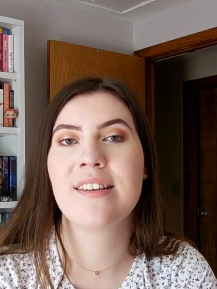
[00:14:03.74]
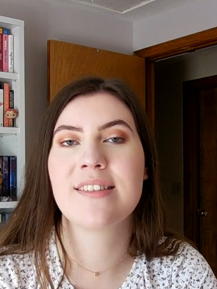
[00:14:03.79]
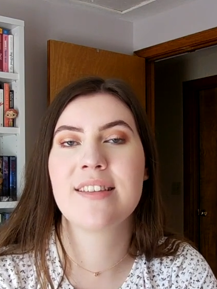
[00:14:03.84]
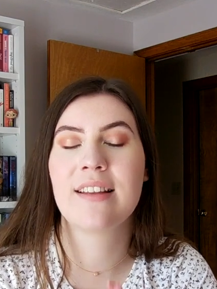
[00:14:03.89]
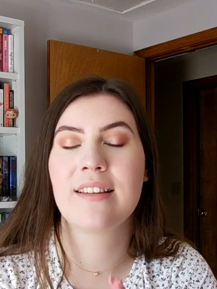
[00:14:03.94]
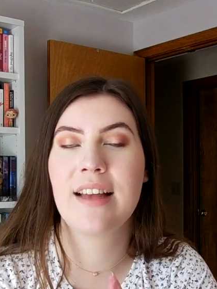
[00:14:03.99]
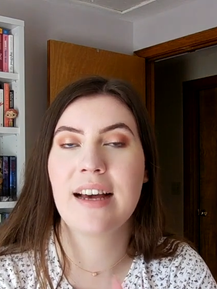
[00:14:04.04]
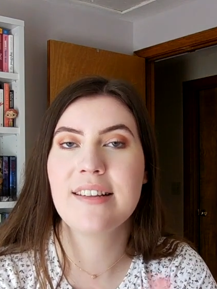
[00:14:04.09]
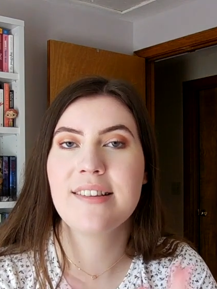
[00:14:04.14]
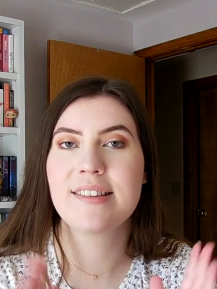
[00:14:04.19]

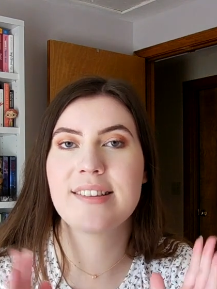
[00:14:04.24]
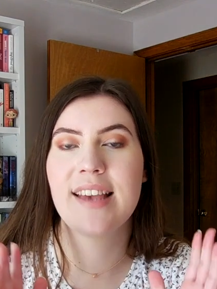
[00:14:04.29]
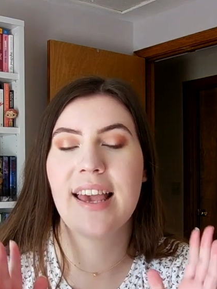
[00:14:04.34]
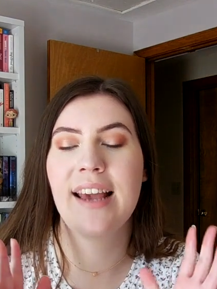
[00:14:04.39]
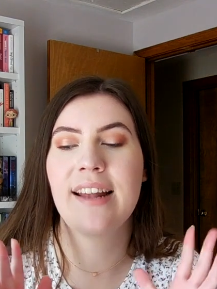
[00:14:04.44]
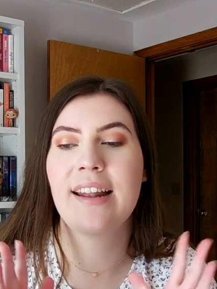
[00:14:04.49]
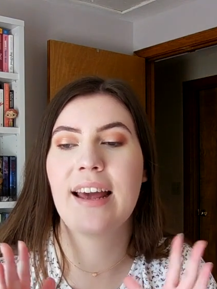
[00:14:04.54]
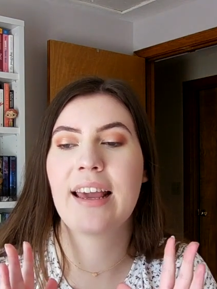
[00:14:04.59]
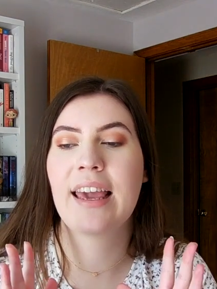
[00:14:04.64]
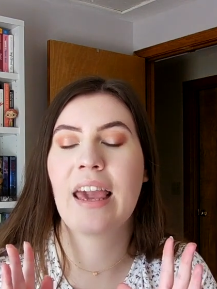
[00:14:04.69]
Lisa Lutz,
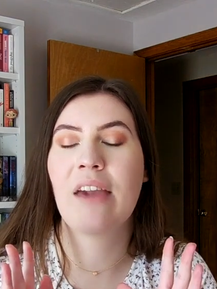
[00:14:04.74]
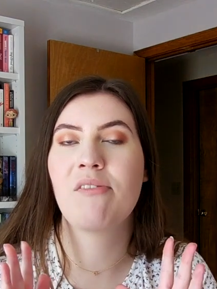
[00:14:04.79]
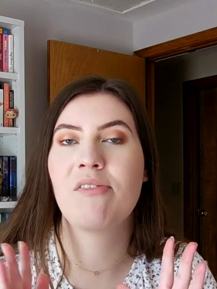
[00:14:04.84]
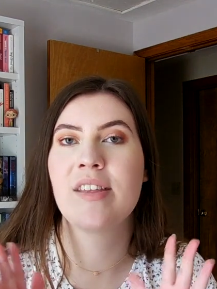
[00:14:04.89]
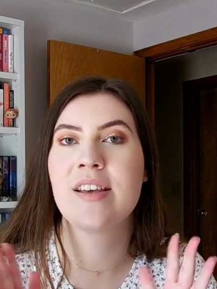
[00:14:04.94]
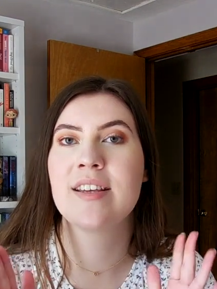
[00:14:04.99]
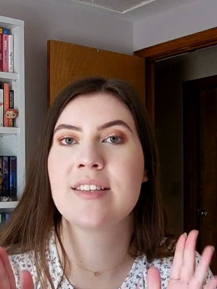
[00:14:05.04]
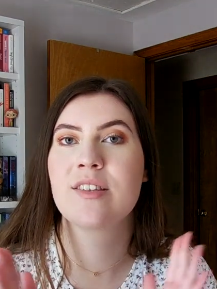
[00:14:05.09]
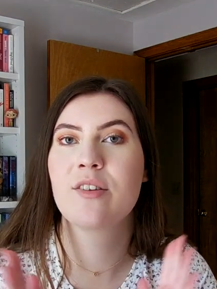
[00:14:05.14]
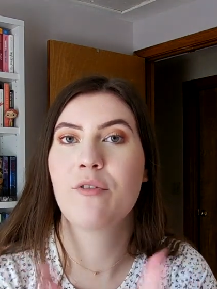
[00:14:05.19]
and I gave
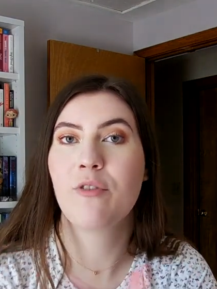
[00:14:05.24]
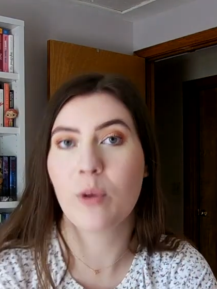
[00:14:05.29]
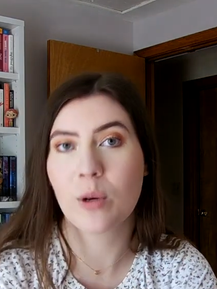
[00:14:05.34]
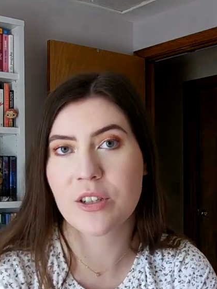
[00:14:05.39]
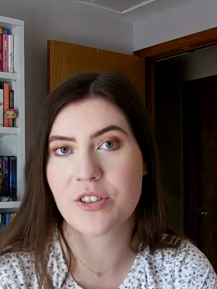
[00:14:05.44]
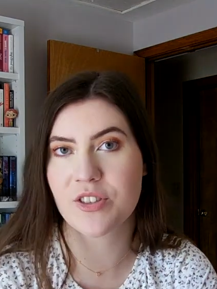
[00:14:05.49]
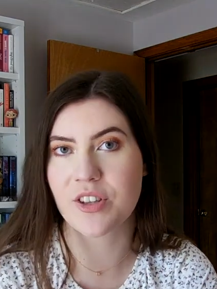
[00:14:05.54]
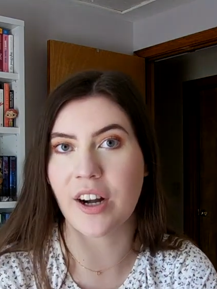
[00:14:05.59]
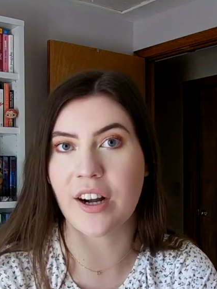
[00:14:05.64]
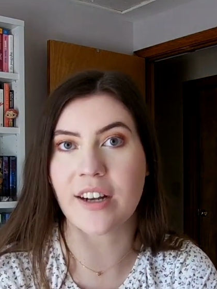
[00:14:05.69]
this
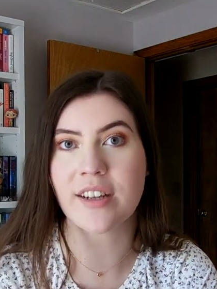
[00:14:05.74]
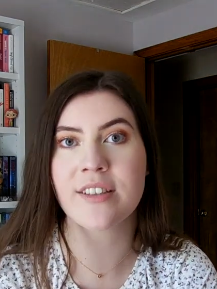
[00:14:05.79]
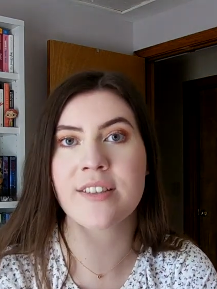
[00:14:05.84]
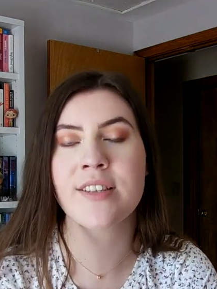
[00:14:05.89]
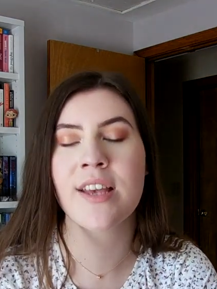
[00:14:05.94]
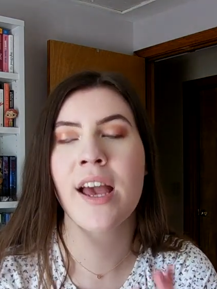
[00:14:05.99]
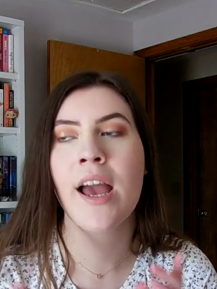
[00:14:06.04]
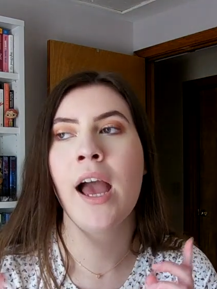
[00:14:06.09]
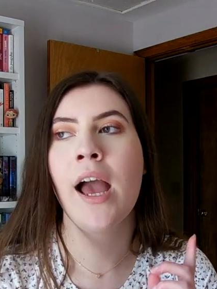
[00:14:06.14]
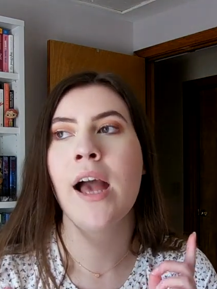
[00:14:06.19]
4
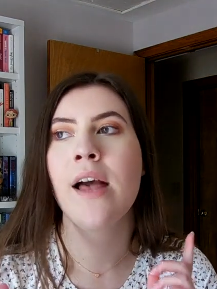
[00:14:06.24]
stars.